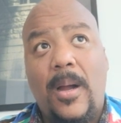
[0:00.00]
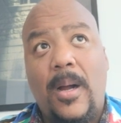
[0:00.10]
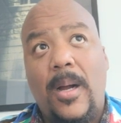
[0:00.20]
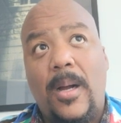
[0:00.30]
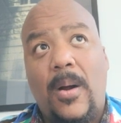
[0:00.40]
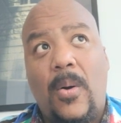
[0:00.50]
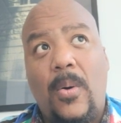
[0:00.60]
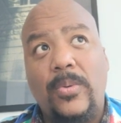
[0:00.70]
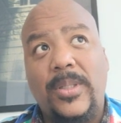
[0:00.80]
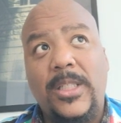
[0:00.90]

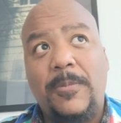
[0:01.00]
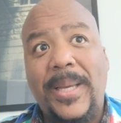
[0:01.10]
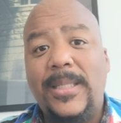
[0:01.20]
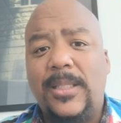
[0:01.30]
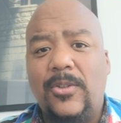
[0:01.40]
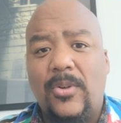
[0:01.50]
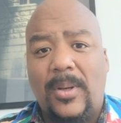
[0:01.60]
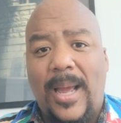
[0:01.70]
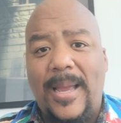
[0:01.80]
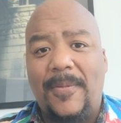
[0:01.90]
holds a space in your
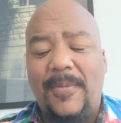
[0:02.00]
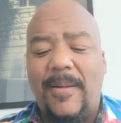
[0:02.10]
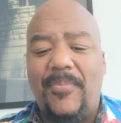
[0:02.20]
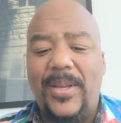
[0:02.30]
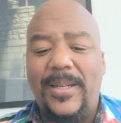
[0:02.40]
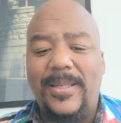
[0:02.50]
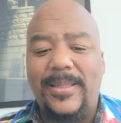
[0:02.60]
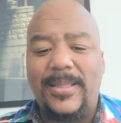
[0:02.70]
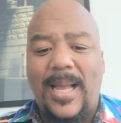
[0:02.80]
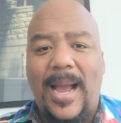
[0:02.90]
life, and then
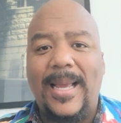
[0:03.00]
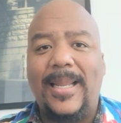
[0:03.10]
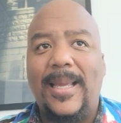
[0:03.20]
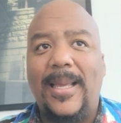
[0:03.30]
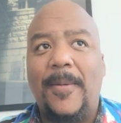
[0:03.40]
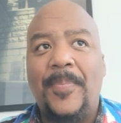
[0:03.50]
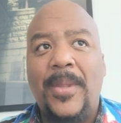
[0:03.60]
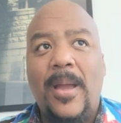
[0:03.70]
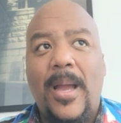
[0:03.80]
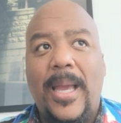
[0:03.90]
designing
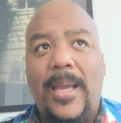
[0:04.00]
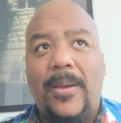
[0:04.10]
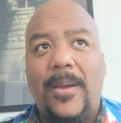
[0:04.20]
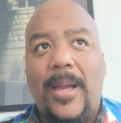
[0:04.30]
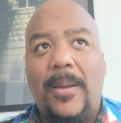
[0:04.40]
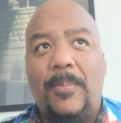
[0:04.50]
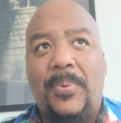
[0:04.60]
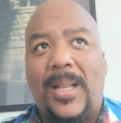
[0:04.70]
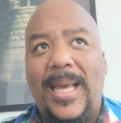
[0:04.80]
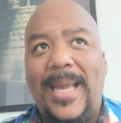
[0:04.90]
a
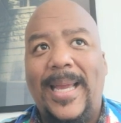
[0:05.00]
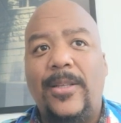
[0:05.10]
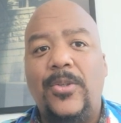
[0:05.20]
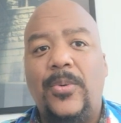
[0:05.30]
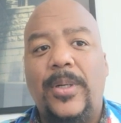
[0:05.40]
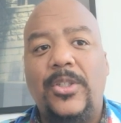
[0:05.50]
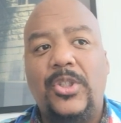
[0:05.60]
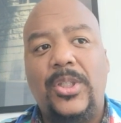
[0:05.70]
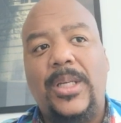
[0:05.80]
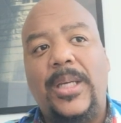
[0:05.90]
plan to
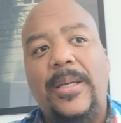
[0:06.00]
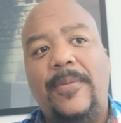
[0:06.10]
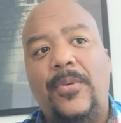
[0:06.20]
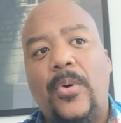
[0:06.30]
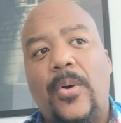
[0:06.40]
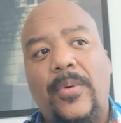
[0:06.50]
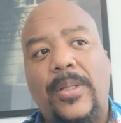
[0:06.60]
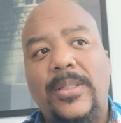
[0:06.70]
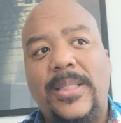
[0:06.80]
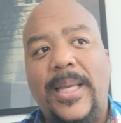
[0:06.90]
achieve your real
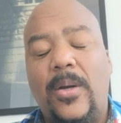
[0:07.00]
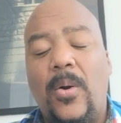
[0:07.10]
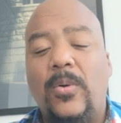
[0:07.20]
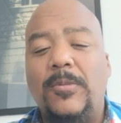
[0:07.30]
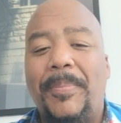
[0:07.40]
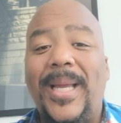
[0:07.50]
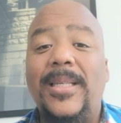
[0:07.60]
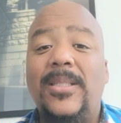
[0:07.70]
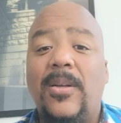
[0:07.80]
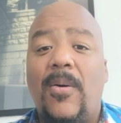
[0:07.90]
estate goals
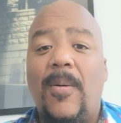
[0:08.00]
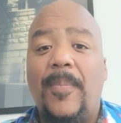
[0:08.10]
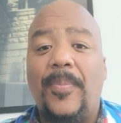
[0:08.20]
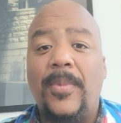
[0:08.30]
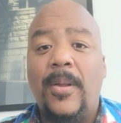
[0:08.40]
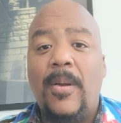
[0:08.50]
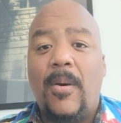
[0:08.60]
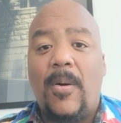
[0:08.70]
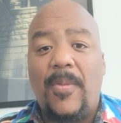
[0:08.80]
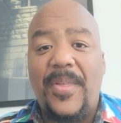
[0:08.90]
based on
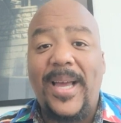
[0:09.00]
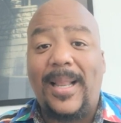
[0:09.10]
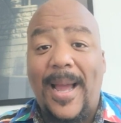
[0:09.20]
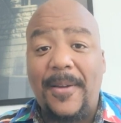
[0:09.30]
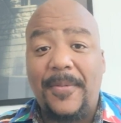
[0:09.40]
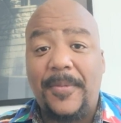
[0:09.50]
that life.